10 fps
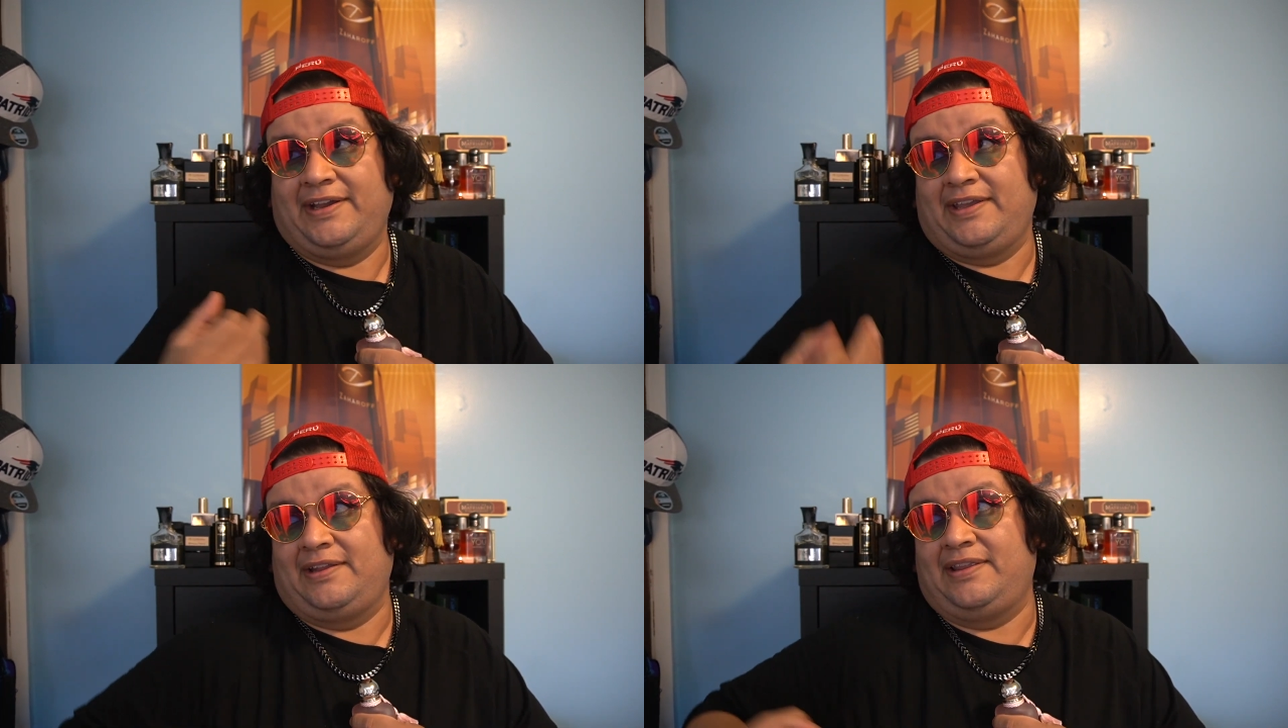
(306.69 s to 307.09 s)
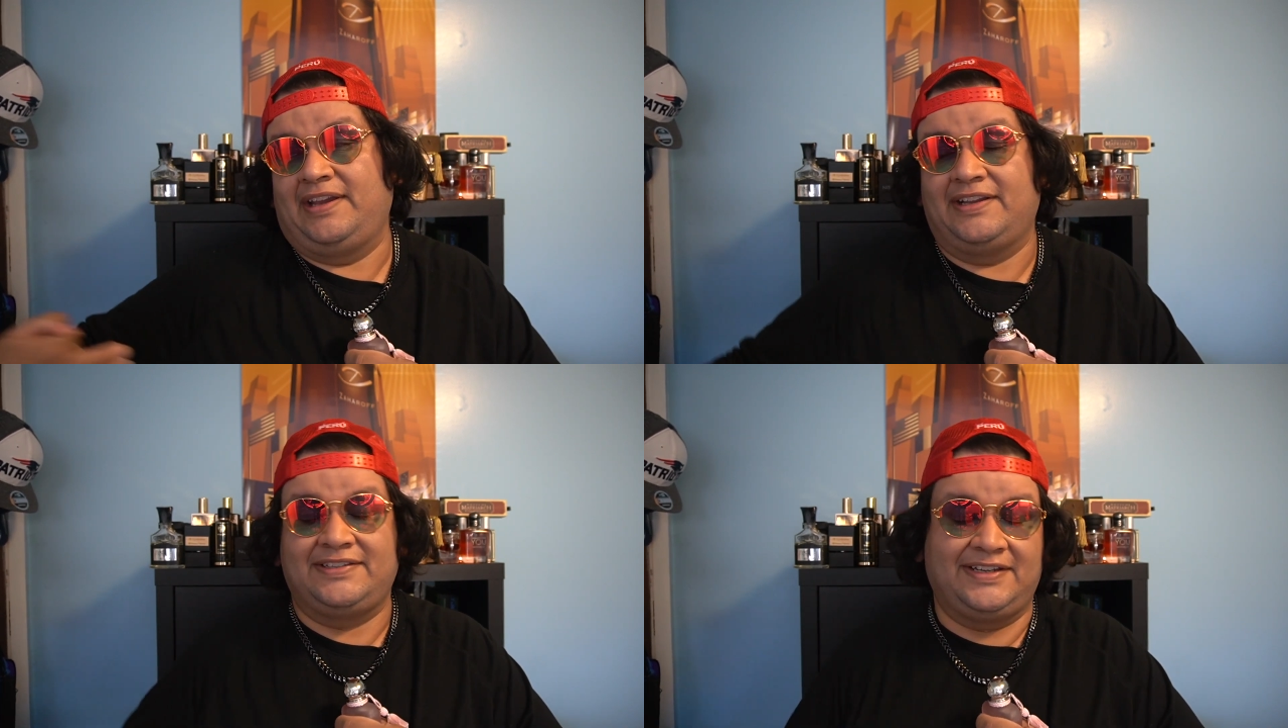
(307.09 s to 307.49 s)
Again,
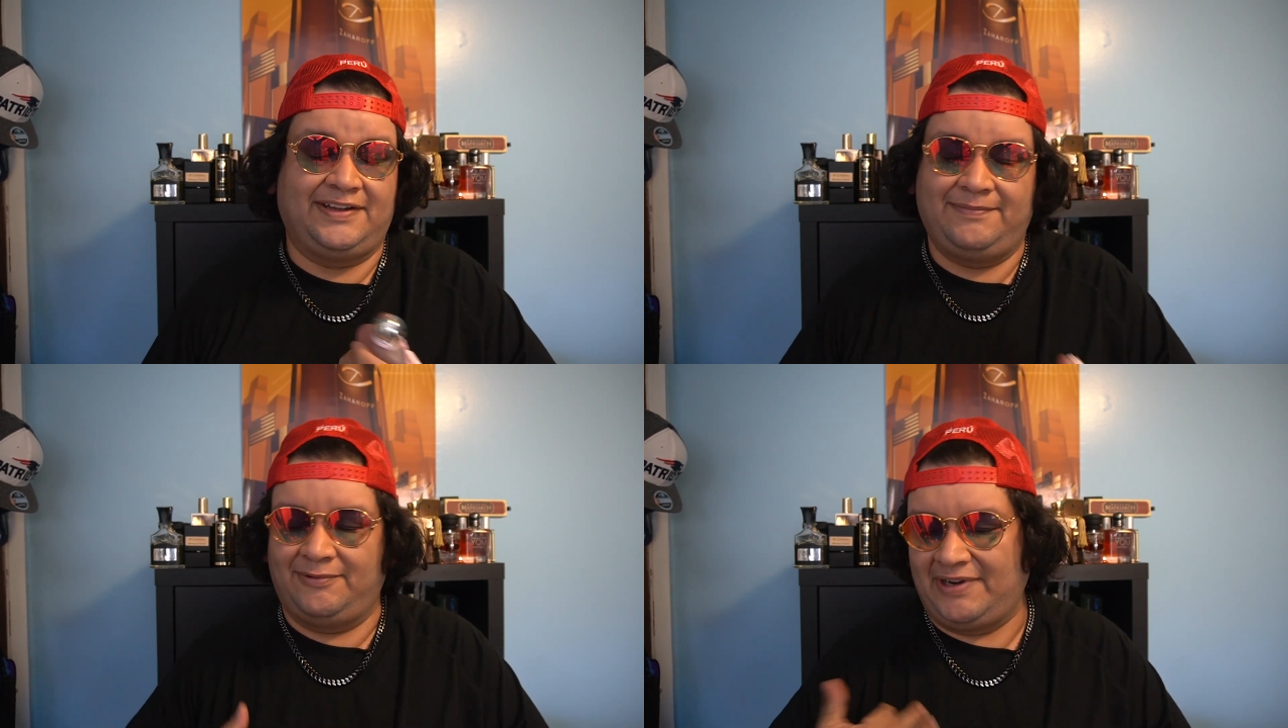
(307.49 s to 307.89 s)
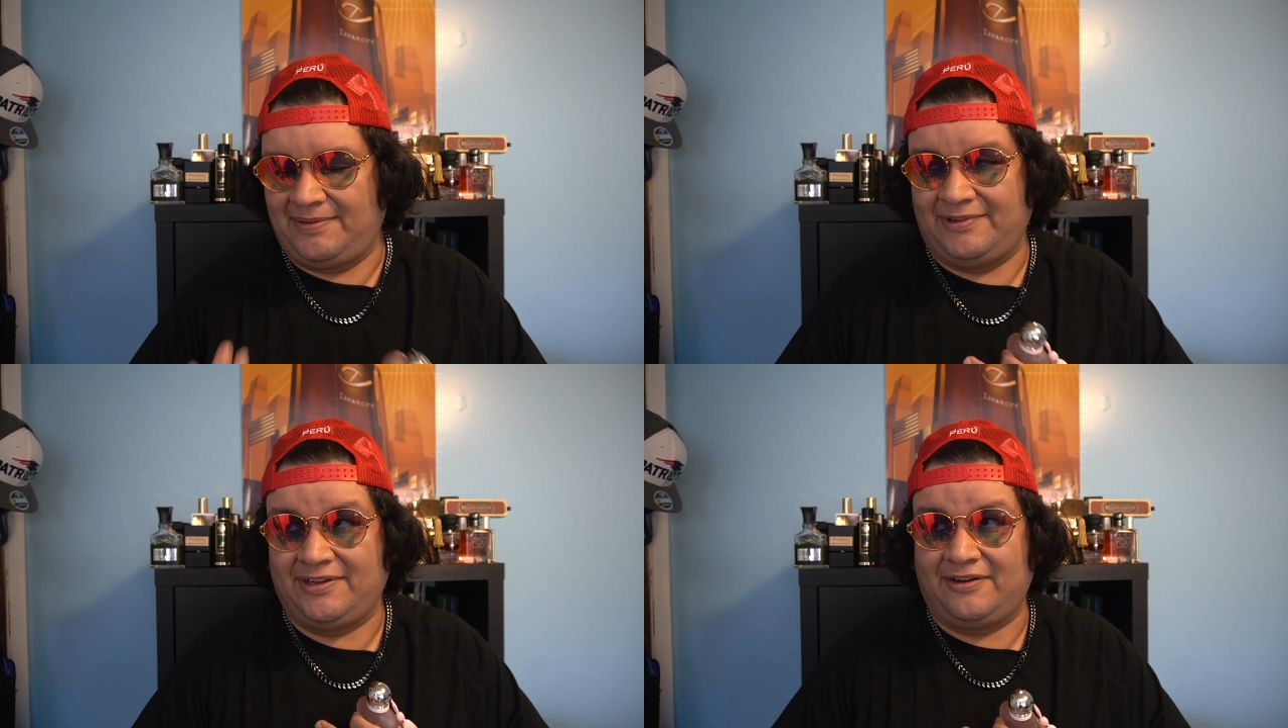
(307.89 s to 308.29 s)
like I said, I've been
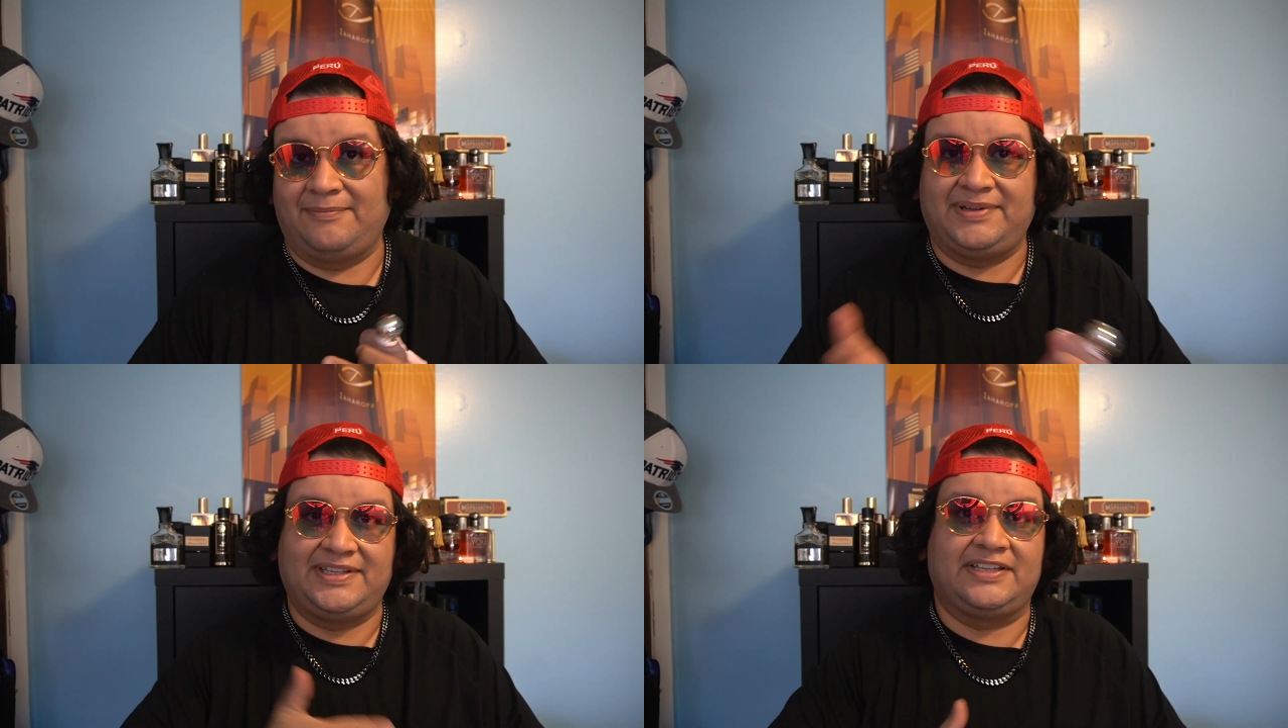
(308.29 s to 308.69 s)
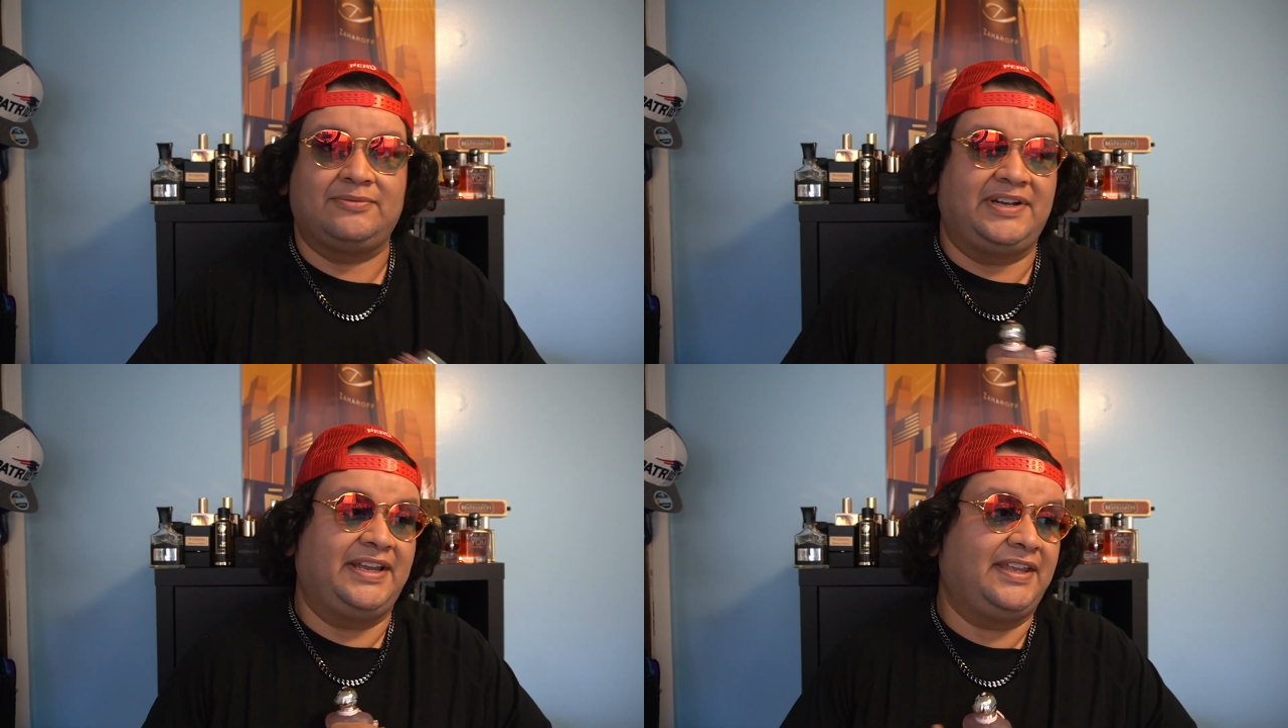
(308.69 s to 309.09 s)
rambling on, but
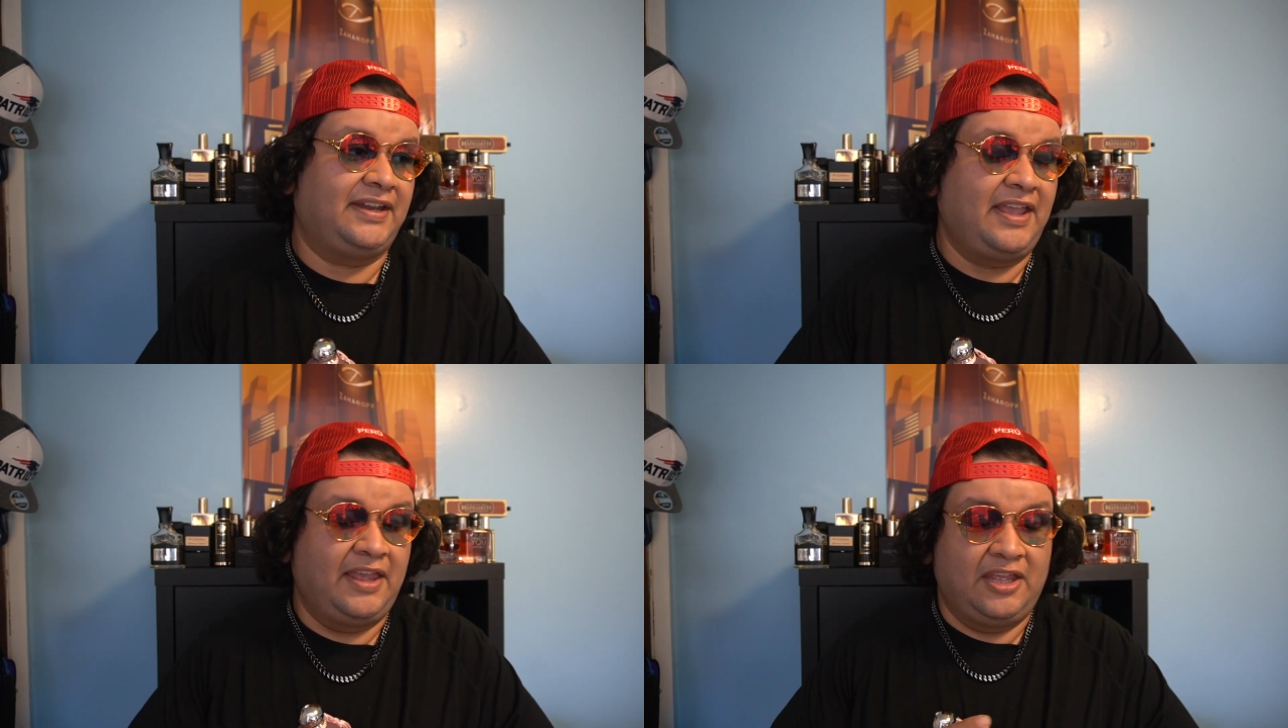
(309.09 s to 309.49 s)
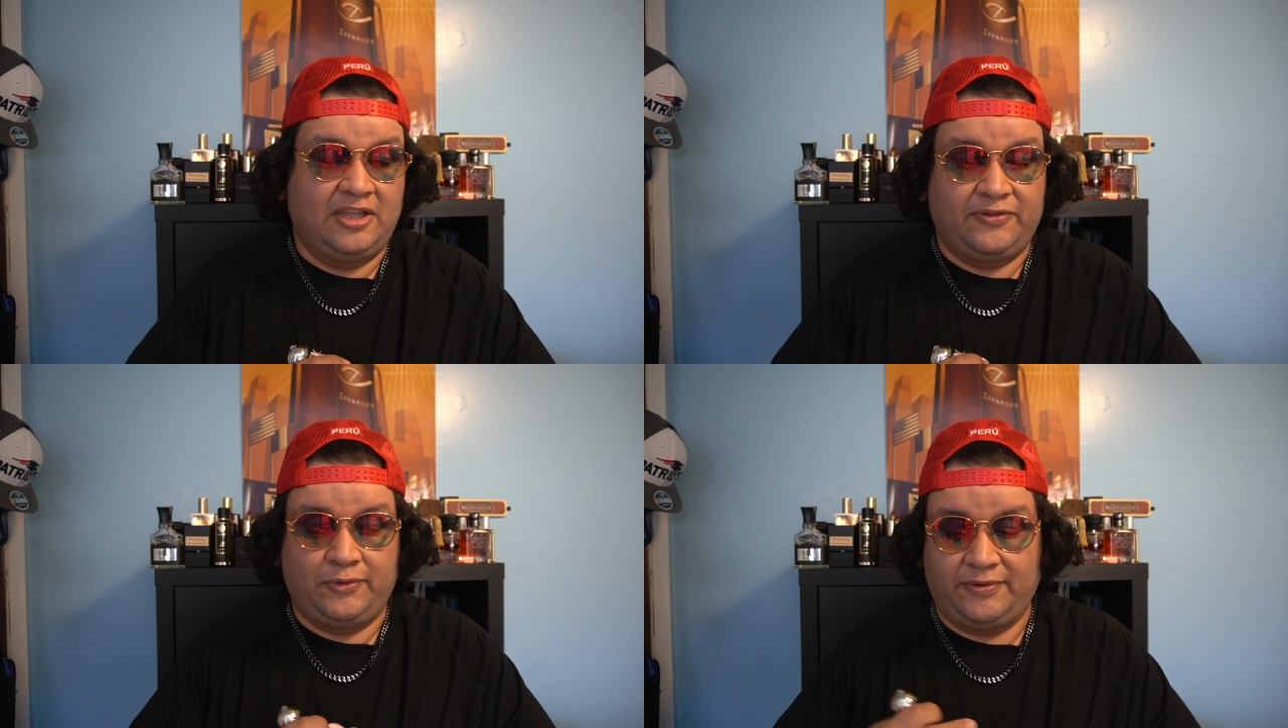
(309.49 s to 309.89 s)
that's what I get
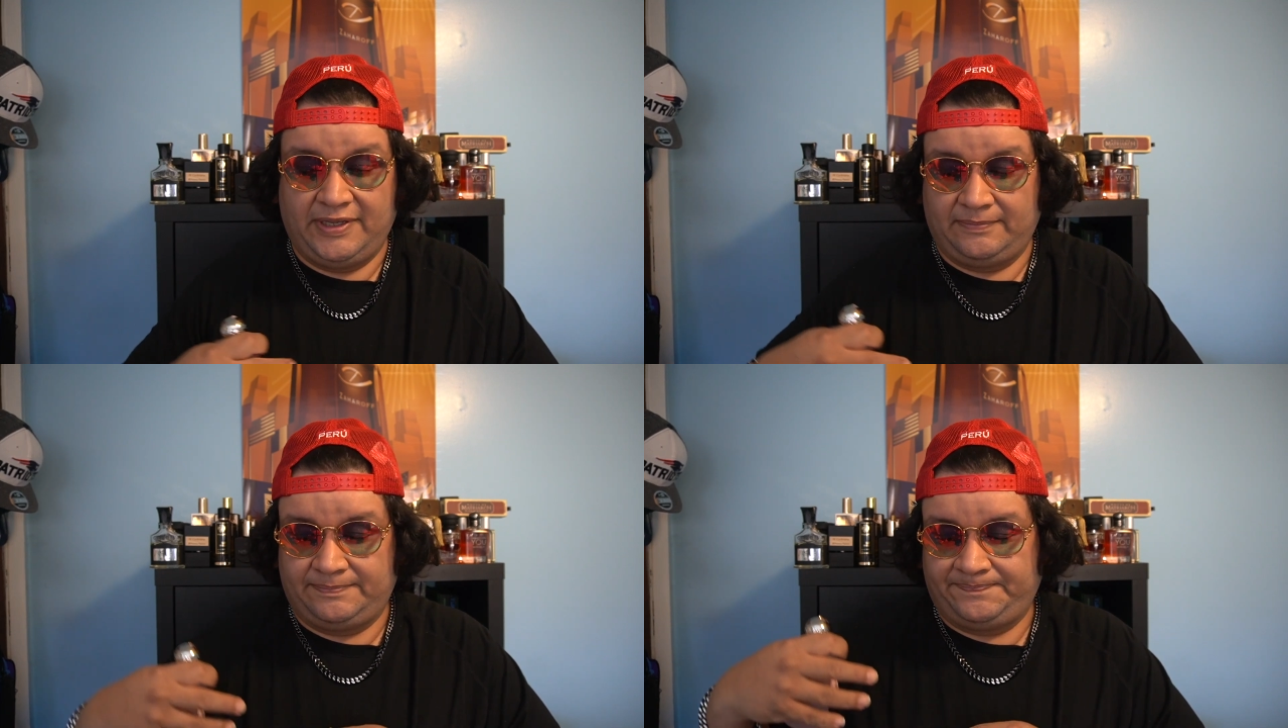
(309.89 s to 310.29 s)
through it.